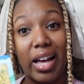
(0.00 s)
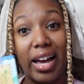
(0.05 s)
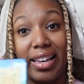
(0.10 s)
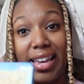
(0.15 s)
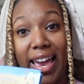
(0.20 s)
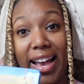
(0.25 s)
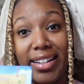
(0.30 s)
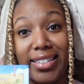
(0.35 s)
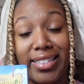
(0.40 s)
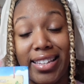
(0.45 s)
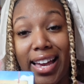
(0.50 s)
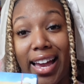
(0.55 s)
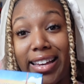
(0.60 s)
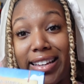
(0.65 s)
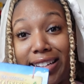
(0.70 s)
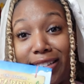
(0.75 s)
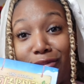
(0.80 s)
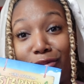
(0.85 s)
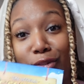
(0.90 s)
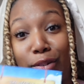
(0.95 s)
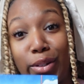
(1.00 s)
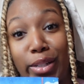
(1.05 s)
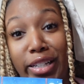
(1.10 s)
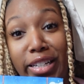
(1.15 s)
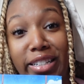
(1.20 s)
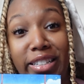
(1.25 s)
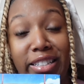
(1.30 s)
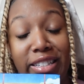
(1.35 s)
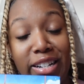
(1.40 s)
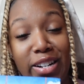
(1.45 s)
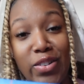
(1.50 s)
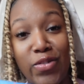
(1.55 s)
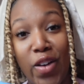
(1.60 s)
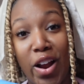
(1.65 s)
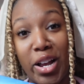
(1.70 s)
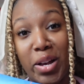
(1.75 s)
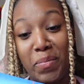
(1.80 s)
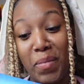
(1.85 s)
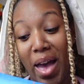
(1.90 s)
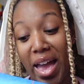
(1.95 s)
can't say I can fully
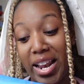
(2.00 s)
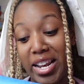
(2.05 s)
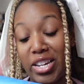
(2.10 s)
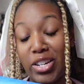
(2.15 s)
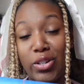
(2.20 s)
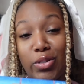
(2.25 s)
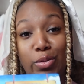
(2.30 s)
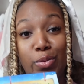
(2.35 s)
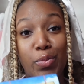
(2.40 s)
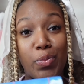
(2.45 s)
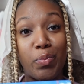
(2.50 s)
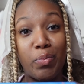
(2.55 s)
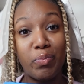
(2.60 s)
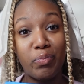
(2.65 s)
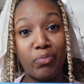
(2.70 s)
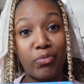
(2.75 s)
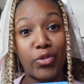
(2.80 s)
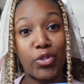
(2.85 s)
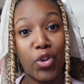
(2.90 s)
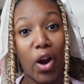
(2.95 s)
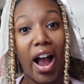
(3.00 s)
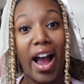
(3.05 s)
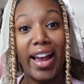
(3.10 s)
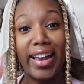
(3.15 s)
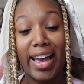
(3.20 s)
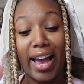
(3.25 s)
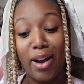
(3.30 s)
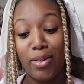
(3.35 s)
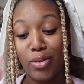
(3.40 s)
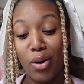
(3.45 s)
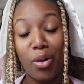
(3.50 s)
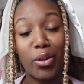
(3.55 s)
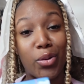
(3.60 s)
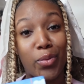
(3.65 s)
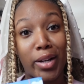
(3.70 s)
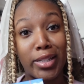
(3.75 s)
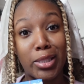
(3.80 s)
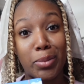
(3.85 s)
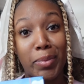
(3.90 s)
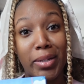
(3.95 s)
recommend you trying out all the
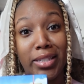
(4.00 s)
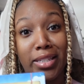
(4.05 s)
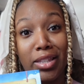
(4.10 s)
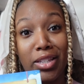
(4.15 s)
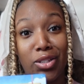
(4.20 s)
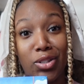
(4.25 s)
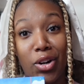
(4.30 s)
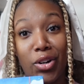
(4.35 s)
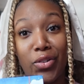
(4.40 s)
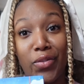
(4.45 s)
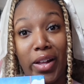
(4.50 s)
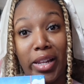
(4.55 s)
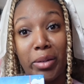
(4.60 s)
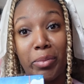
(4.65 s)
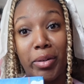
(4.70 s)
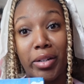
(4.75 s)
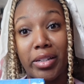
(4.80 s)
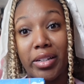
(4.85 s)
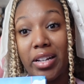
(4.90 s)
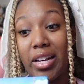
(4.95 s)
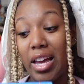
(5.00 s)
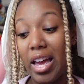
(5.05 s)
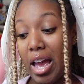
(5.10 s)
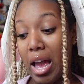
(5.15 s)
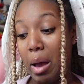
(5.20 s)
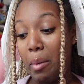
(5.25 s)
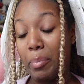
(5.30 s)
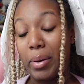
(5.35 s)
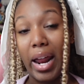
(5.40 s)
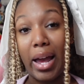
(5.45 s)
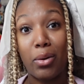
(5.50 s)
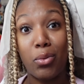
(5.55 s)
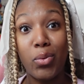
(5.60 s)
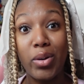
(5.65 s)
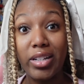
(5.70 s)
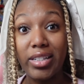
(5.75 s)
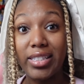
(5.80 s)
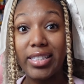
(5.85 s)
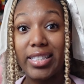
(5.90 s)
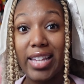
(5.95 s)
recipes in the Stardew Valley book. But I
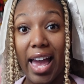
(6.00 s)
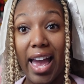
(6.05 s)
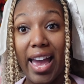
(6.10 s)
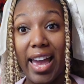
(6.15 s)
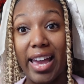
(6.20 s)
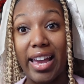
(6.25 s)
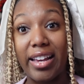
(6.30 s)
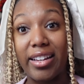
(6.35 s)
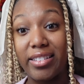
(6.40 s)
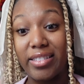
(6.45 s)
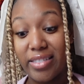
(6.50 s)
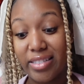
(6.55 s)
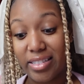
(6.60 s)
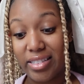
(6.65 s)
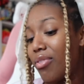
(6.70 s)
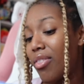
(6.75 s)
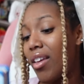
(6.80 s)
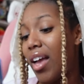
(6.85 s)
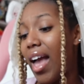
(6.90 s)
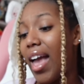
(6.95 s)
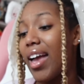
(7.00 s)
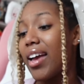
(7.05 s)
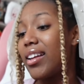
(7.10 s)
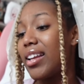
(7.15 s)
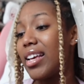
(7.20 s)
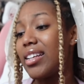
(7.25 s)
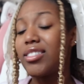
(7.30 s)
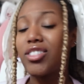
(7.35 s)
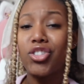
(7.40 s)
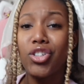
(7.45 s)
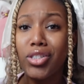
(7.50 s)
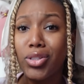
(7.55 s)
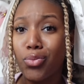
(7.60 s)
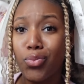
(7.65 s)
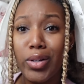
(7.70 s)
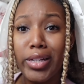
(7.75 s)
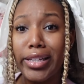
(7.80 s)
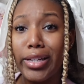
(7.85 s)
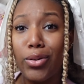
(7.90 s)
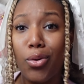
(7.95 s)
will say And it's just
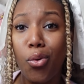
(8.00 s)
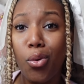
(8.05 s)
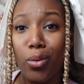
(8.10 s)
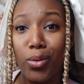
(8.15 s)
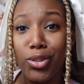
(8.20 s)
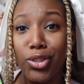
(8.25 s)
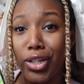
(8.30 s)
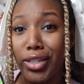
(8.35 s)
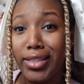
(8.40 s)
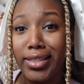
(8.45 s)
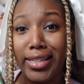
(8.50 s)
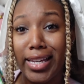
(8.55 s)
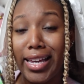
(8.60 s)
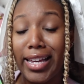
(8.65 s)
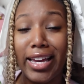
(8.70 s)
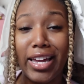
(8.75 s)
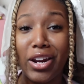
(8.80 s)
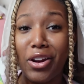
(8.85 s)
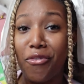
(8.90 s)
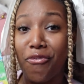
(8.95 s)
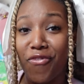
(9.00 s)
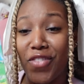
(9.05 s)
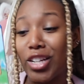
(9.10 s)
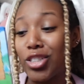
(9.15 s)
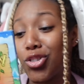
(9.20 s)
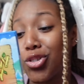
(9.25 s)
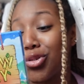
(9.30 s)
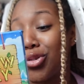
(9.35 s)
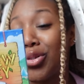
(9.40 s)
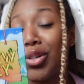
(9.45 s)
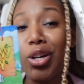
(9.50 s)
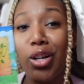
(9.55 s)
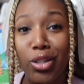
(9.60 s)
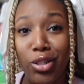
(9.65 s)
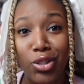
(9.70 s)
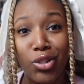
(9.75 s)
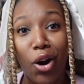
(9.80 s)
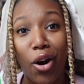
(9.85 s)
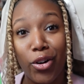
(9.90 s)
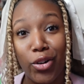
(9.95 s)
really cool just seeing an official
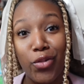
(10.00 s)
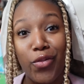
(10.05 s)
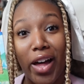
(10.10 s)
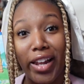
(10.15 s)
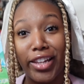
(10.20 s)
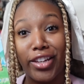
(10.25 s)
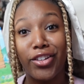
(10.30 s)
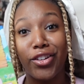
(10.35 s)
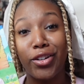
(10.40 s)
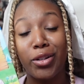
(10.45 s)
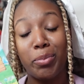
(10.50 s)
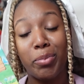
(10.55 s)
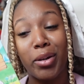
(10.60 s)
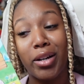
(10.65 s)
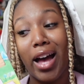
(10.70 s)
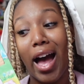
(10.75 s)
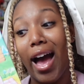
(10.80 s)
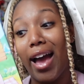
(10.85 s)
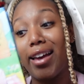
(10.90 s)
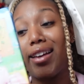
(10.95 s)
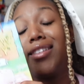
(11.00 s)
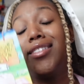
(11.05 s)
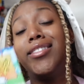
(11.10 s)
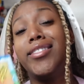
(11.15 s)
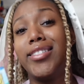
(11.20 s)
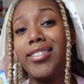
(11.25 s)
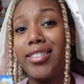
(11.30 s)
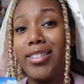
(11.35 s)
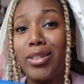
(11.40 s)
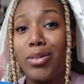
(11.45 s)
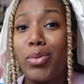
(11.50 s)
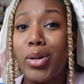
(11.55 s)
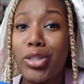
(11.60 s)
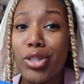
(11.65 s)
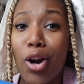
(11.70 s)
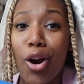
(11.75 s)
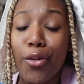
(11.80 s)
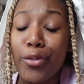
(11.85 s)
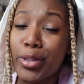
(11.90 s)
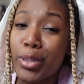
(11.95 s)
Stardew Valley cookbook. I wish
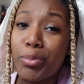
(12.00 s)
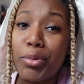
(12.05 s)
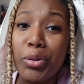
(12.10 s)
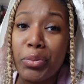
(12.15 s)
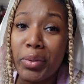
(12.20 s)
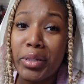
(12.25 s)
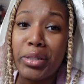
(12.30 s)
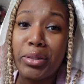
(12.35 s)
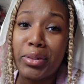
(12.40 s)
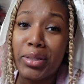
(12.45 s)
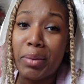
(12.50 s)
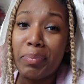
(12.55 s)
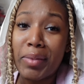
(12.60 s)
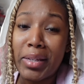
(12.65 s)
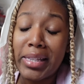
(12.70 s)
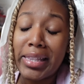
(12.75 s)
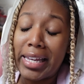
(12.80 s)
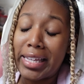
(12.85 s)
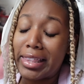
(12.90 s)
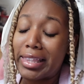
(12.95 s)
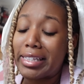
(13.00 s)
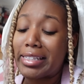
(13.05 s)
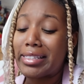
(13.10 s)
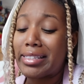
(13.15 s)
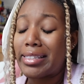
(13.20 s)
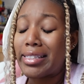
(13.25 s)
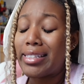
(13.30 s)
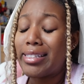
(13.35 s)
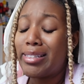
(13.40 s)
Harvest Moon would do something like this.